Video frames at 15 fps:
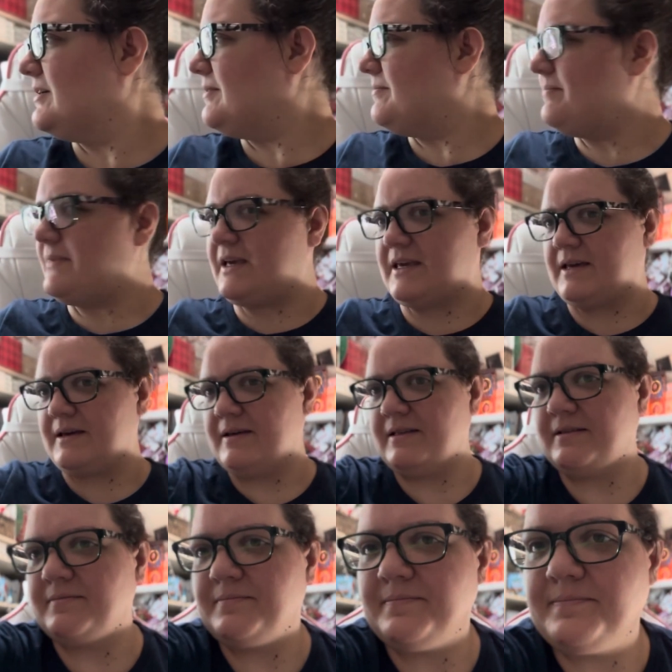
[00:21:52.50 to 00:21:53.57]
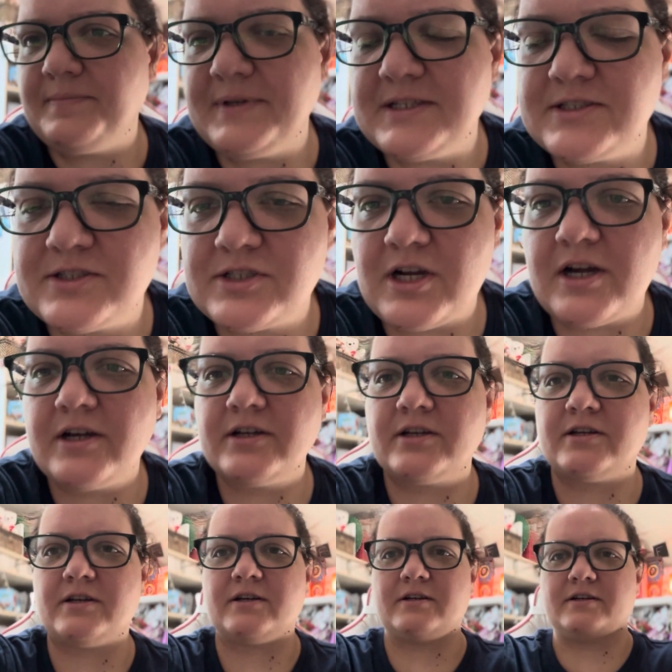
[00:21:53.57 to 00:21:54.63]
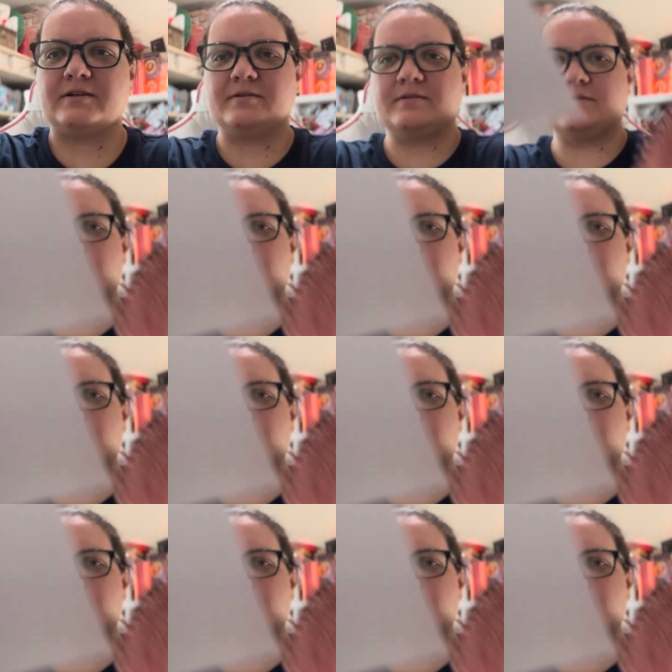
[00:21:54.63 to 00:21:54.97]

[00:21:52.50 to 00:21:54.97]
make it be darker.